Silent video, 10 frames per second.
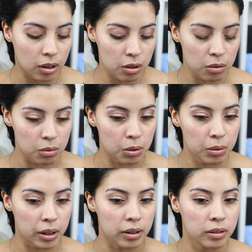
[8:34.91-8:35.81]
Oh,
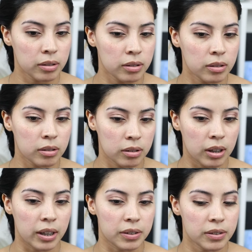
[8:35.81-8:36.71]
okay.
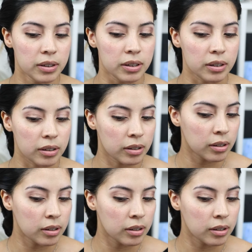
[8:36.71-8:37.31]
I see.